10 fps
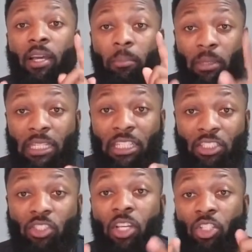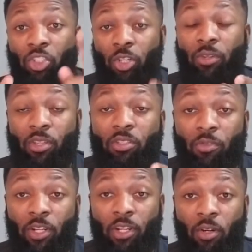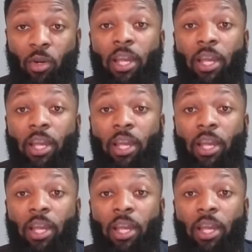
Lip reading: please share this video.